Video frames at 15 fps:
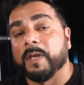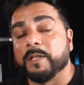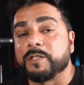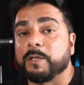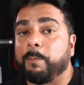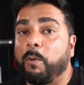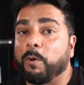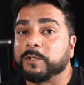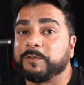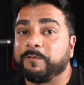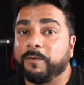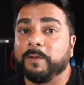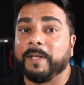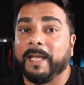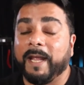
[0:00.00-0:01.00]
It supports
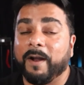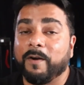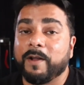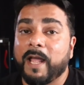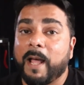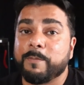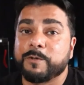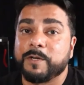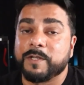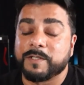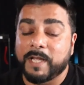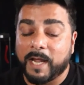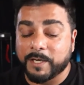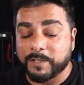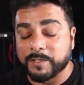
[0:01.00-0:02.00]
fully air gap
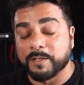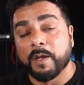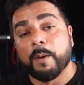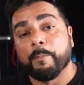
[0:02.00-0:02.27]
transactions,